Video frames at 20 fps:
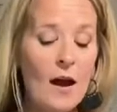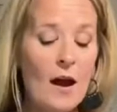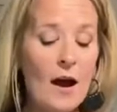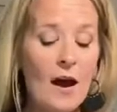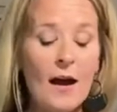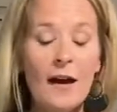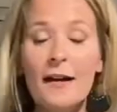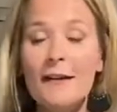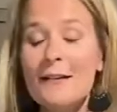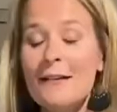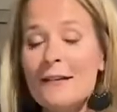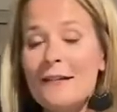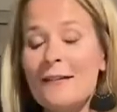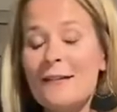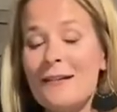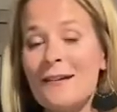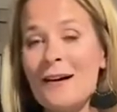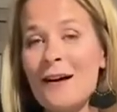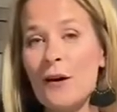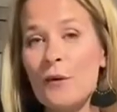I did
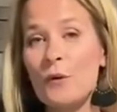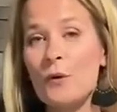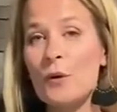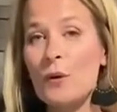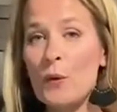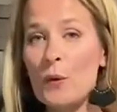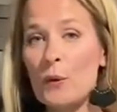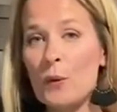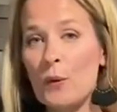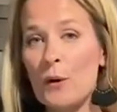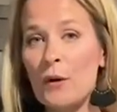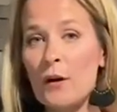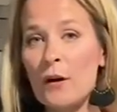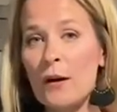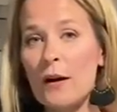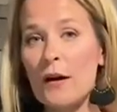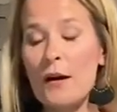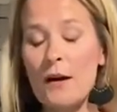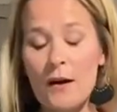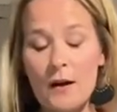not
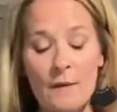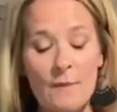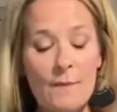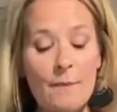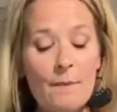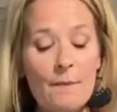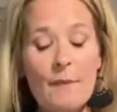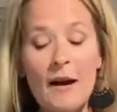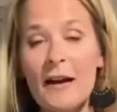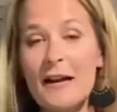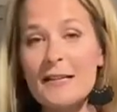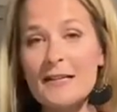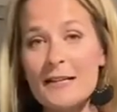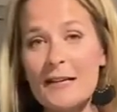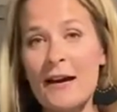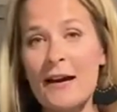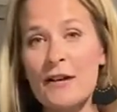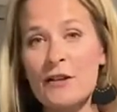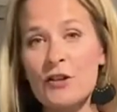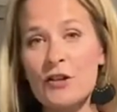record um, my
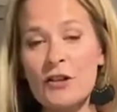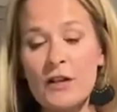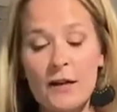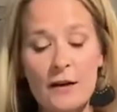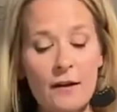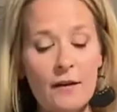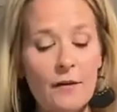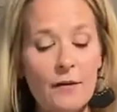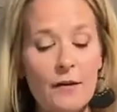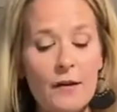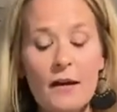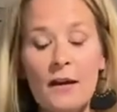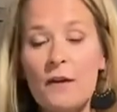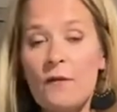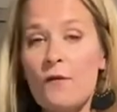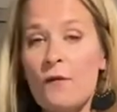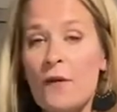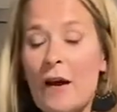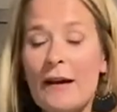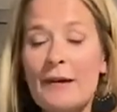attaching the
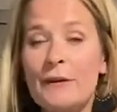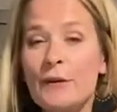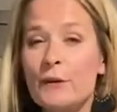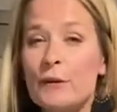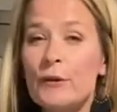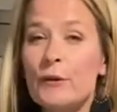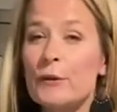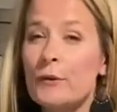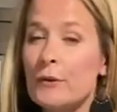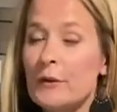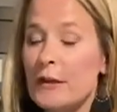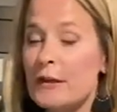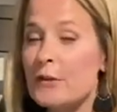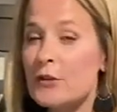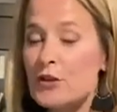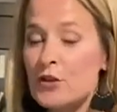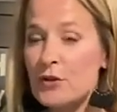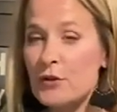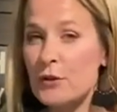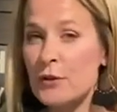final green
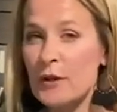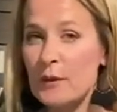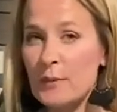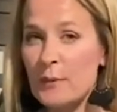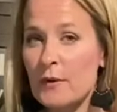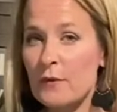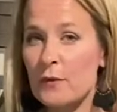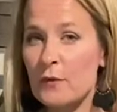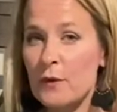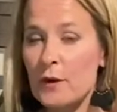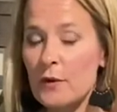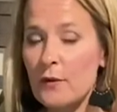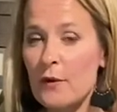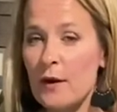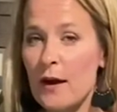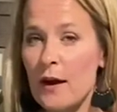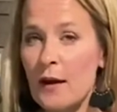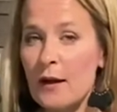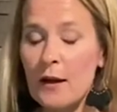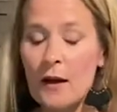strip
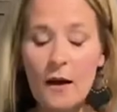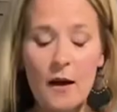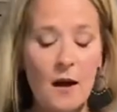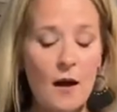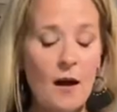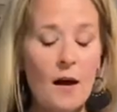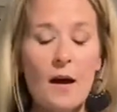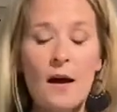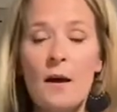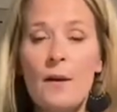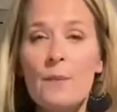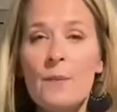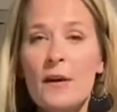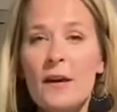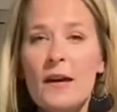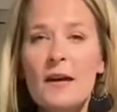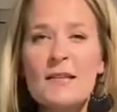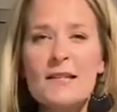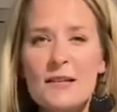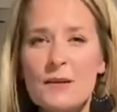rickrack um,
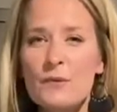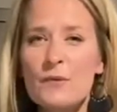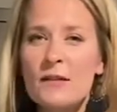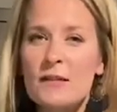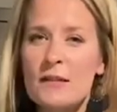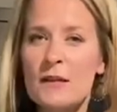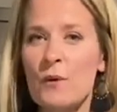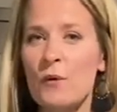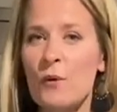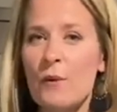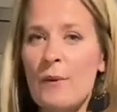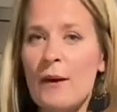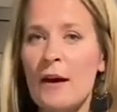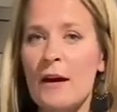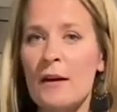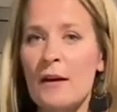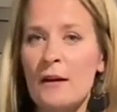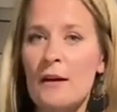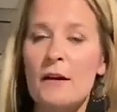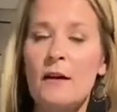because it was so
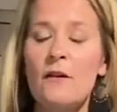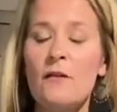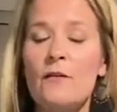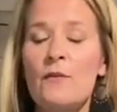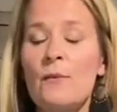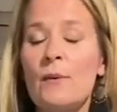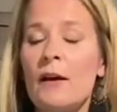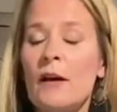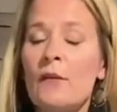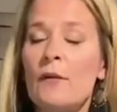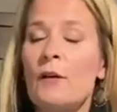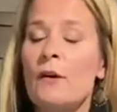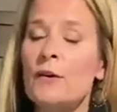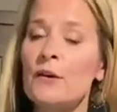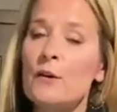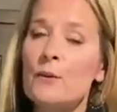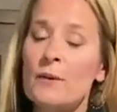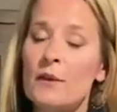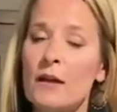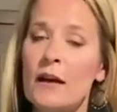repetitive, but I
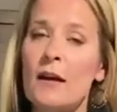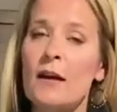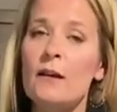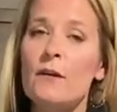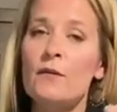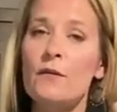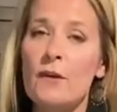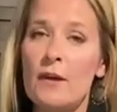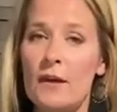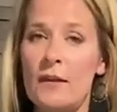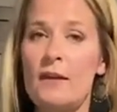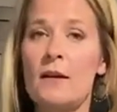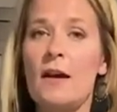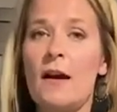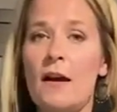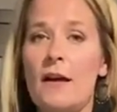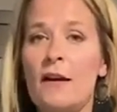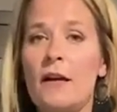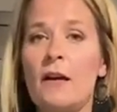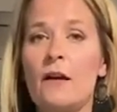thought you would kind of get the
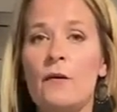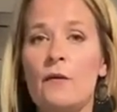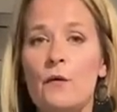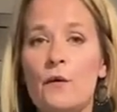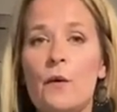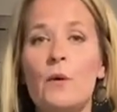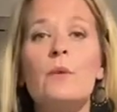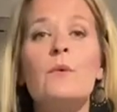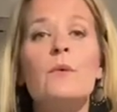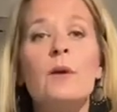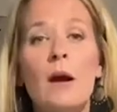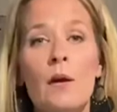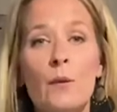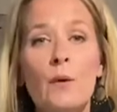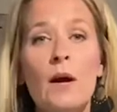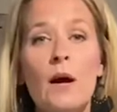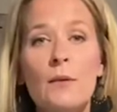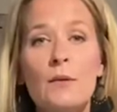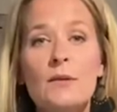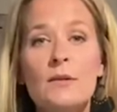idea of what,
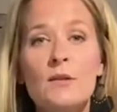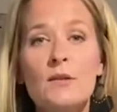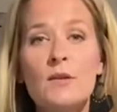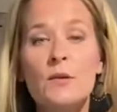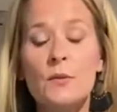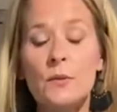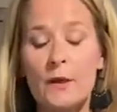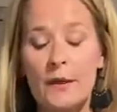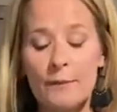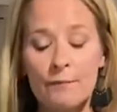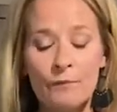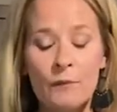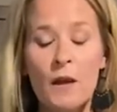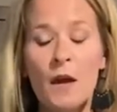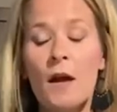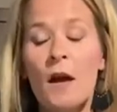what I was doing.